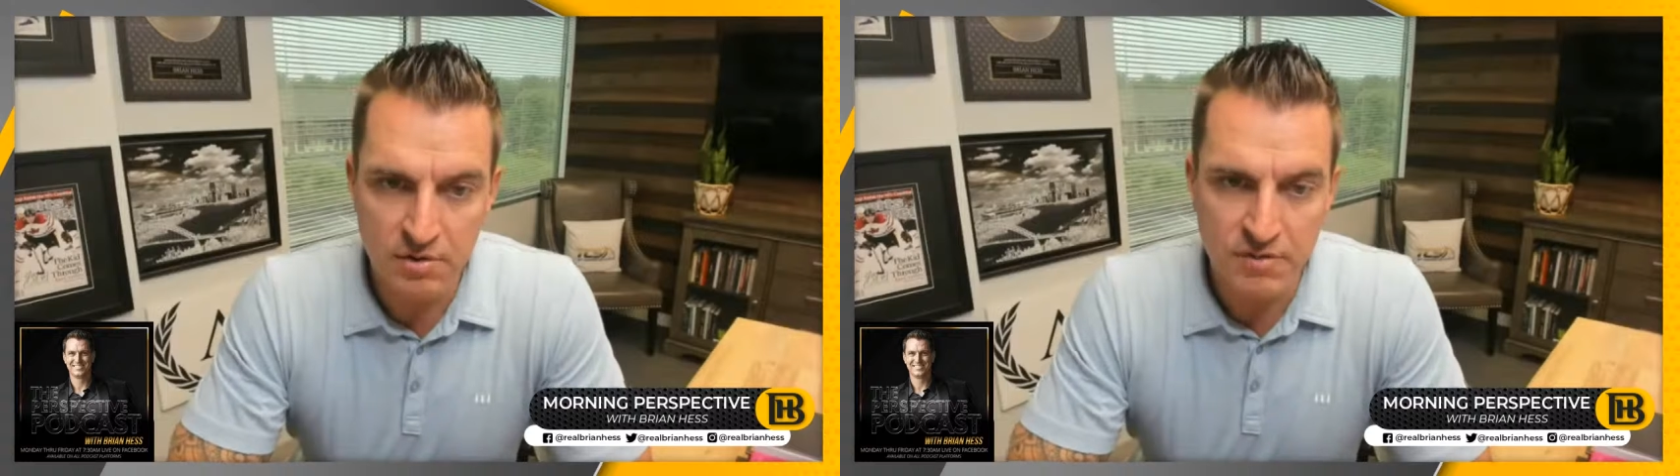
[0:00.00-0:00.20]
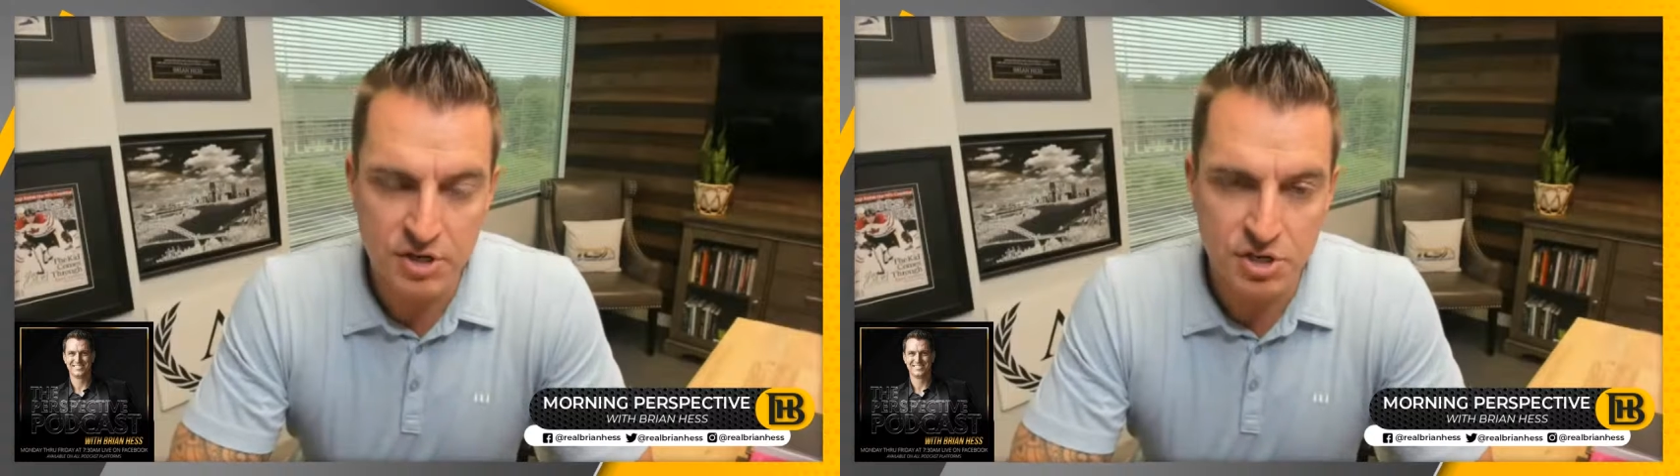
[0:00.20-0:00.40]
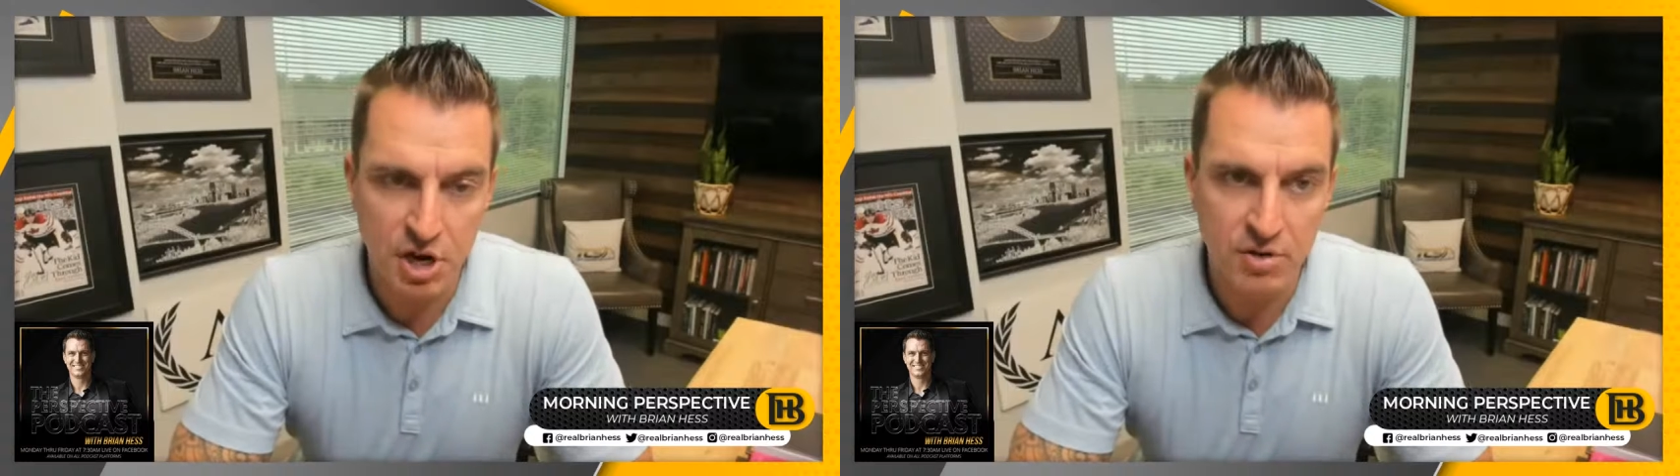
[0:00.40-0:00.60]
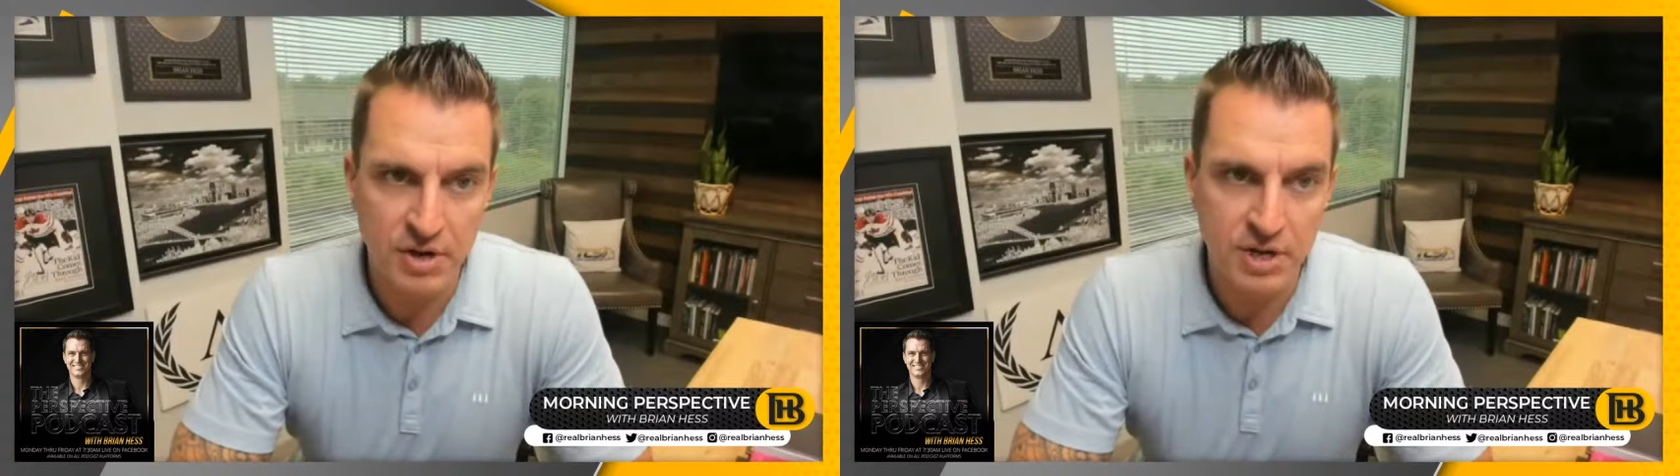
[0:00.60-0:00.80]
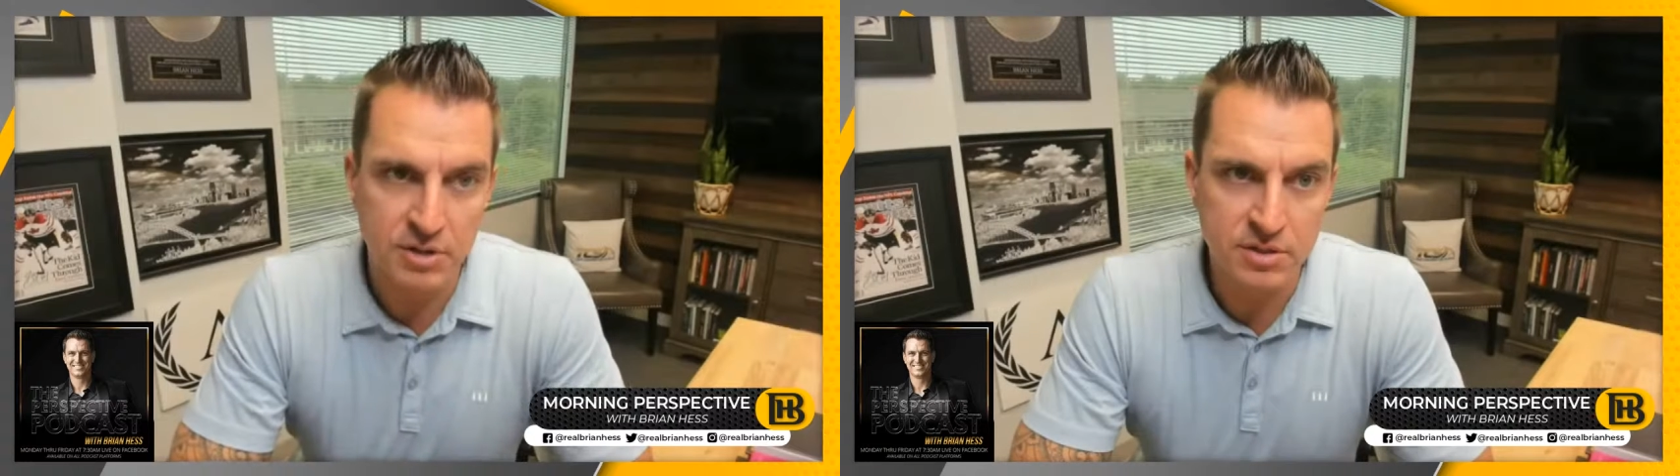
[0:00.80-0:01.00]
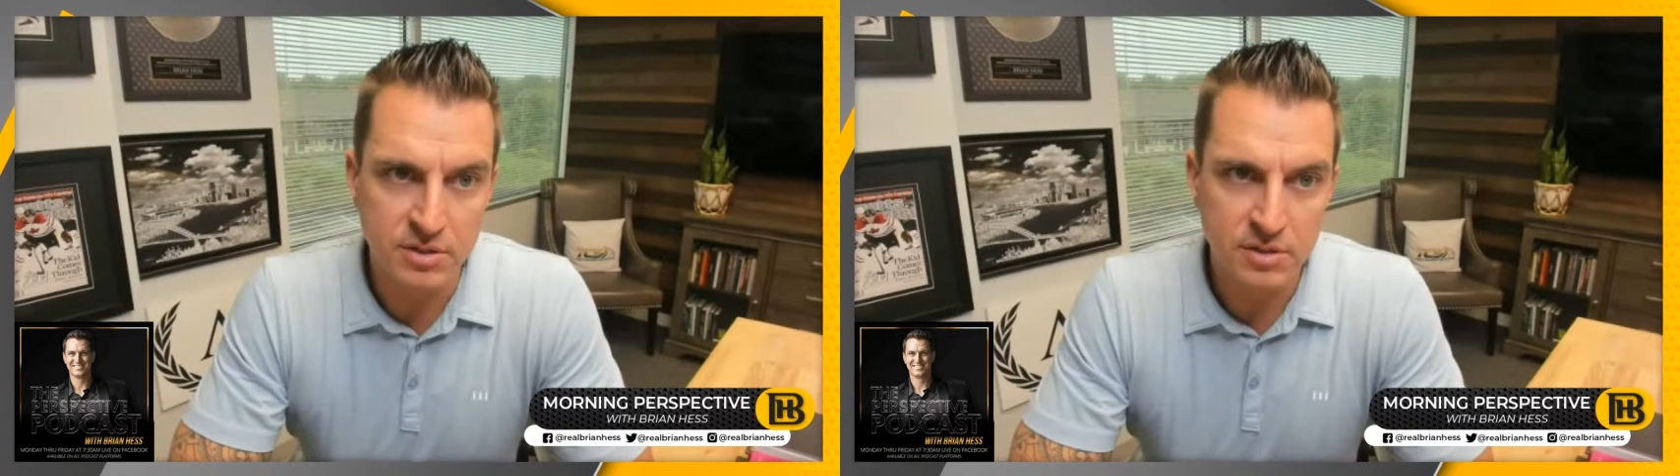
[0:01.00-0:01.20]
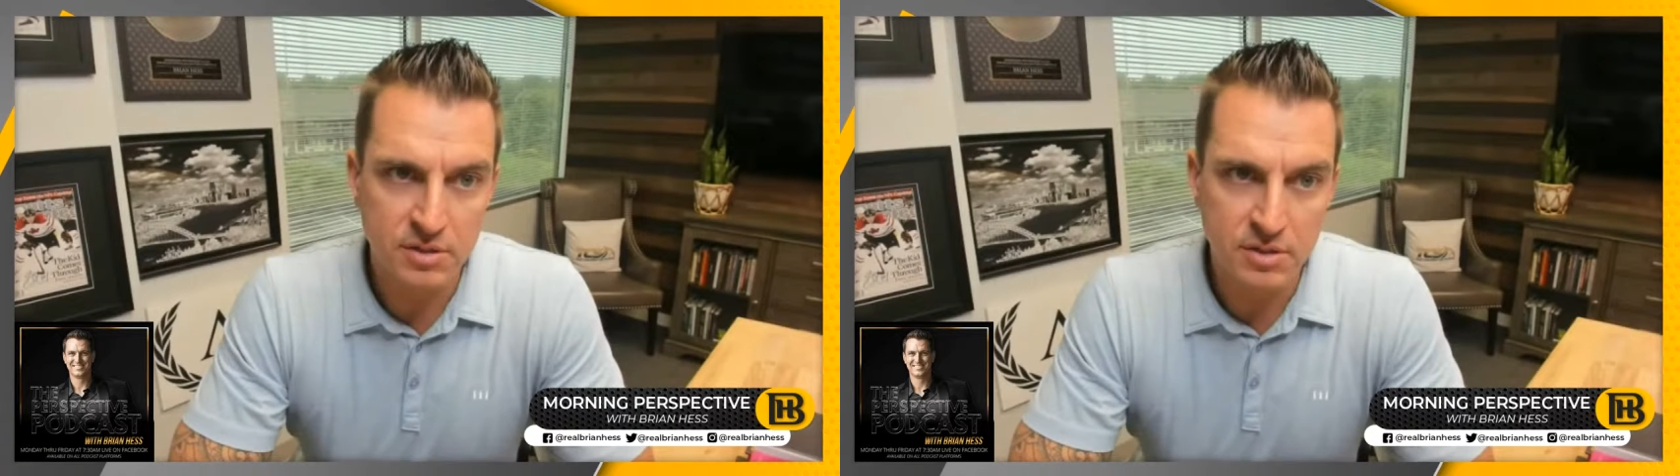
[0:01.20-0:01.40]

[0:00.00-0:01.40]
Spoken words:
of this show is